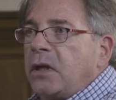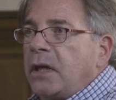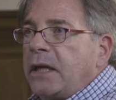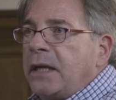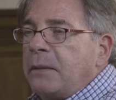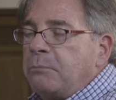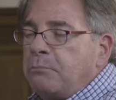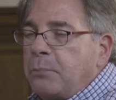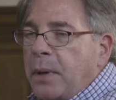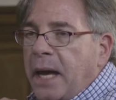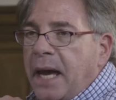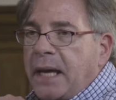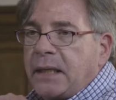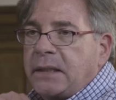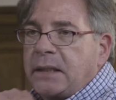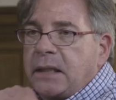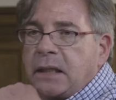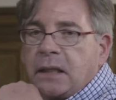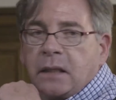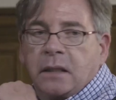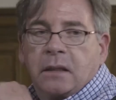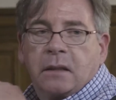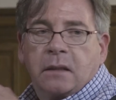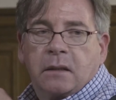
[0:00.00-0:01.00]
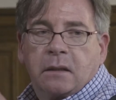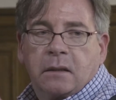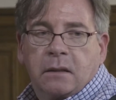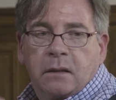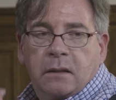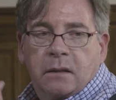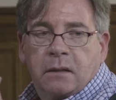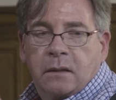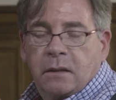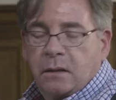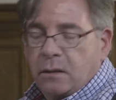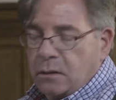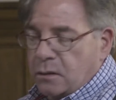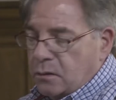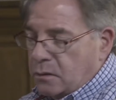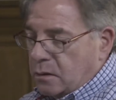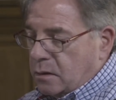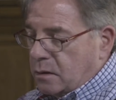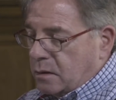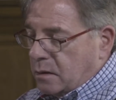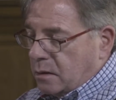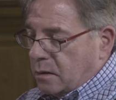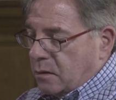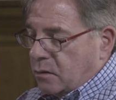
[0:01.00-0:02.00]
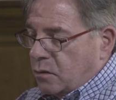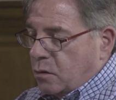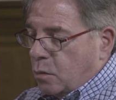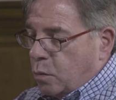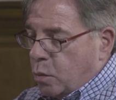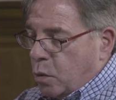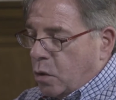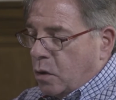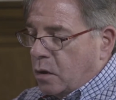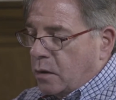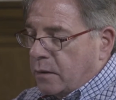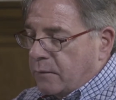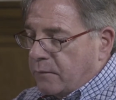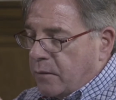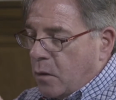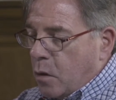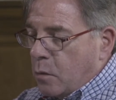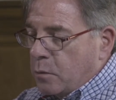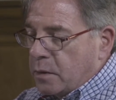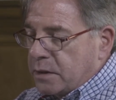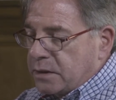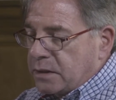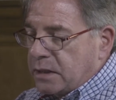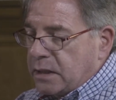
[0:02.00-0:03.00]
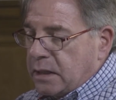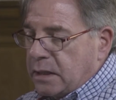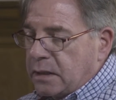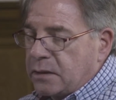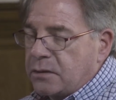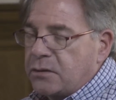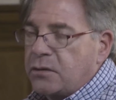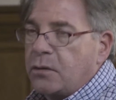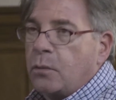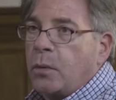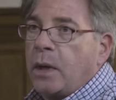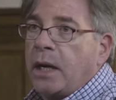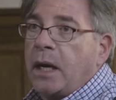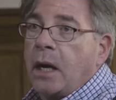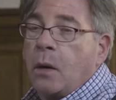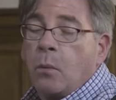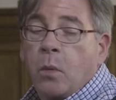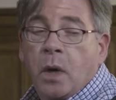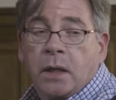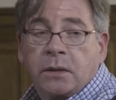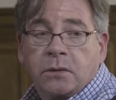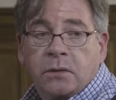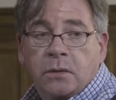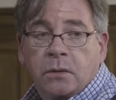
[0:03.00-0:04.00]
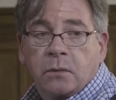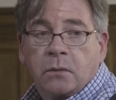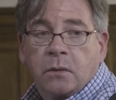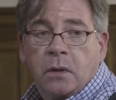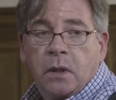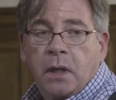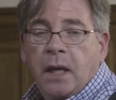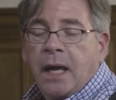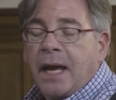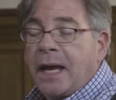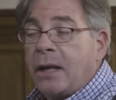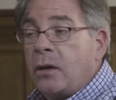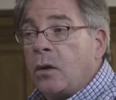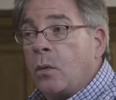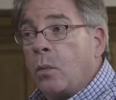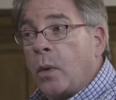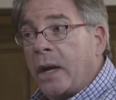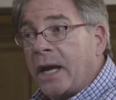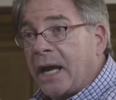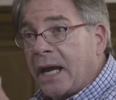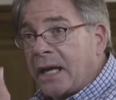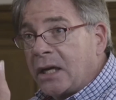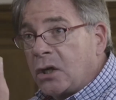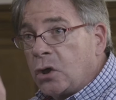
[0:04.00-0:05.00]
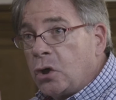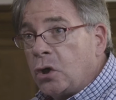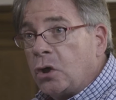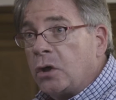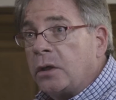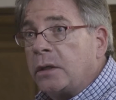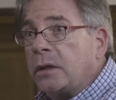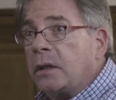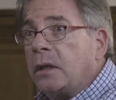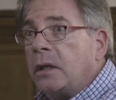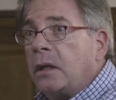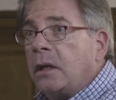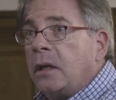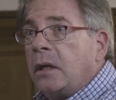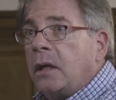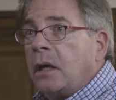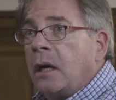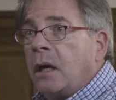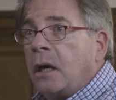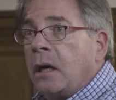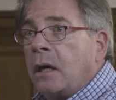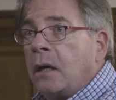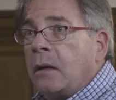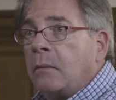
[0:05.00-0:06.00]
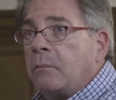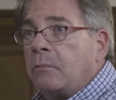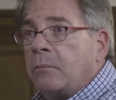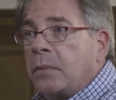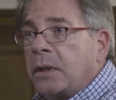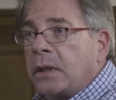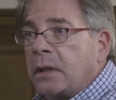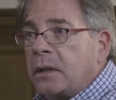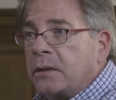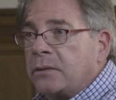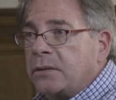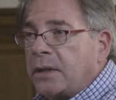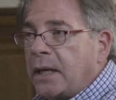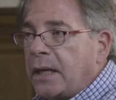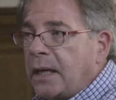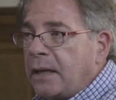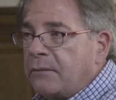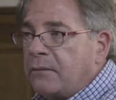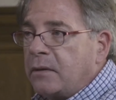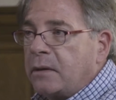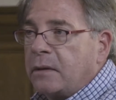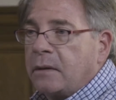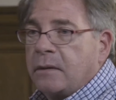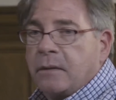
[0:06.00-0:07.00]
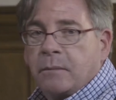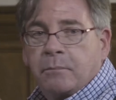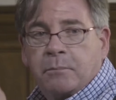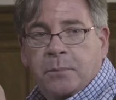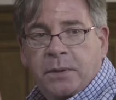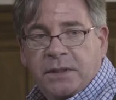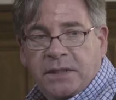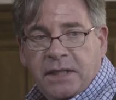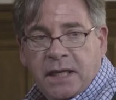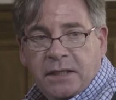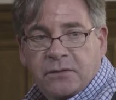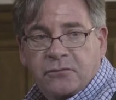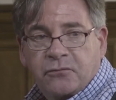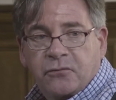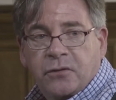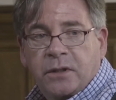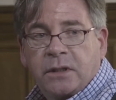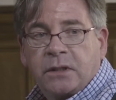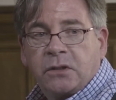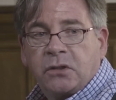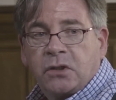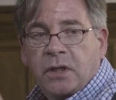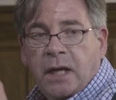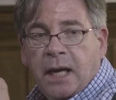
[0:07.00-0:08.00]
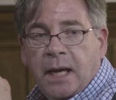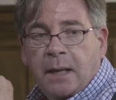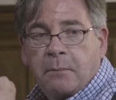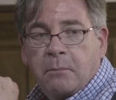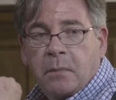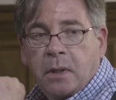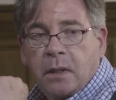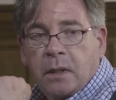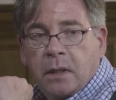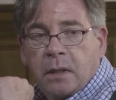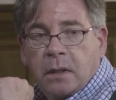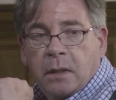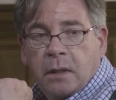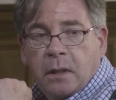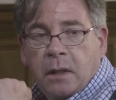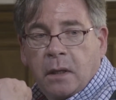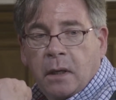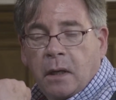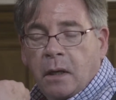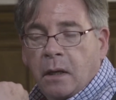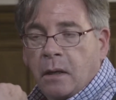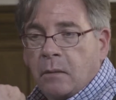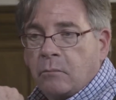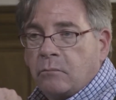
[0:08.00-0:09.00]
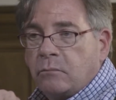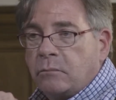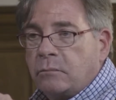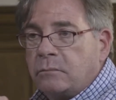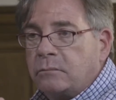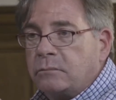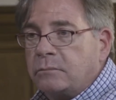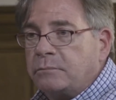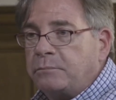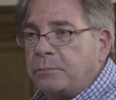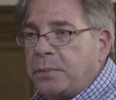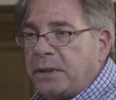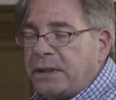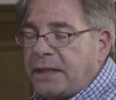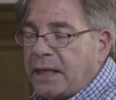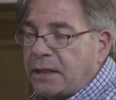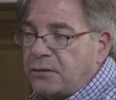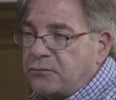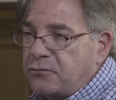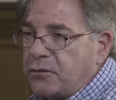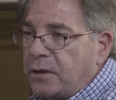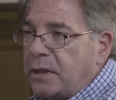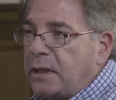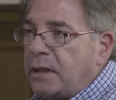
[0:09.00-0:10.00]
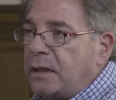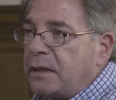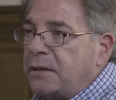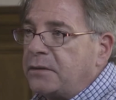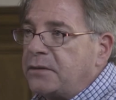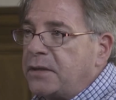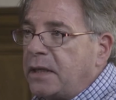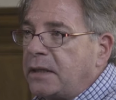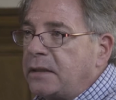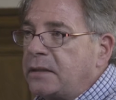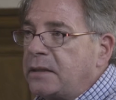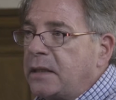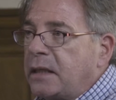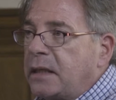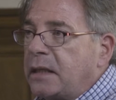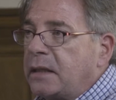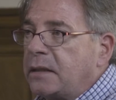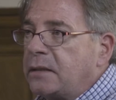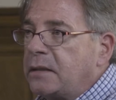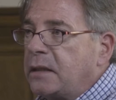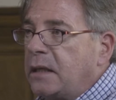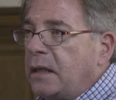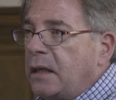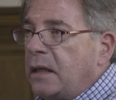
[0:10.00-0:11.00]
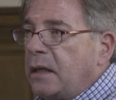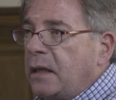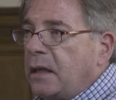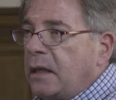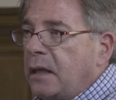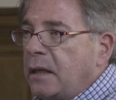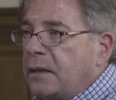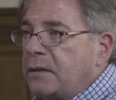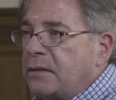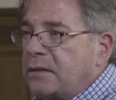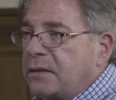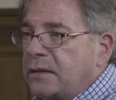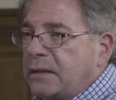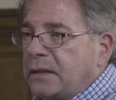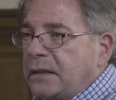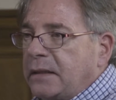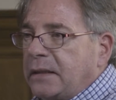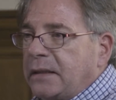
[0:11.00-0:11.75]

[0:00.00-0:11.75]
impacting the world of homeless kids the way I want to and the way I could, because I have a pedestrian job. Pedestrian in the sense that it's